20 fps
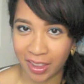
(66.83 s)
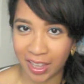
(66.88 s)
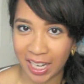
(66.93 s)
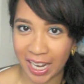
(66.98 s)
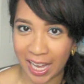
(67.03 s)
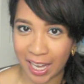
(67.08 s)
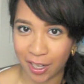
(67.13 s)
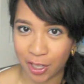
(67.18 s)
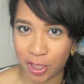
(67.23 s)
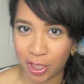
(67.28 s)
that
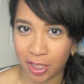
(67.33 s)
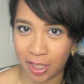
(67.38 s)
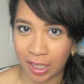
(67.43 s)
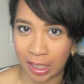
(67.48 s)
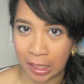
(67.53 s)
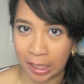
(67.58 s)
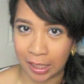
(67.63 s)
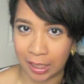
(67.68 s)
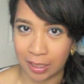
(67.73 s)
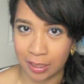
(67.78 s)

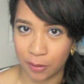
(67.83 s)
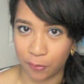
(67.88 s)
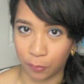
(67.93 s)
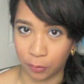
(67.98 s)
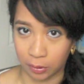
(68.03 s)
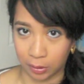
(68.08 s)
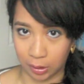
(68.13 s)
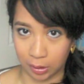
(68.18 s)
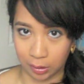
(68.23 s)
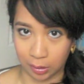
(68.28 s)
actually is
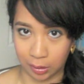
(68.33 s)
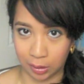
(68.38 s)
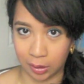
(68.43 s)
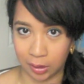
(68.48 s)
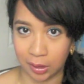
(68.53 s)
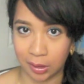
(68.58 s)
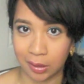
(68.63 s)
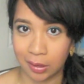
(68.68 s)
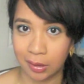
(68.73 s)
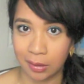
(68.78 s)
for other
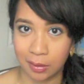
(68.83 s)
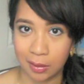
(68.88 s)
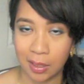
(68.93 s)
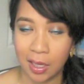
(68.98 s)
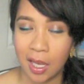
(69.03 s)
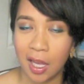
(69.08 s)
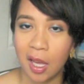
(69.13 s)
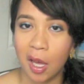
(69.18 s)
things,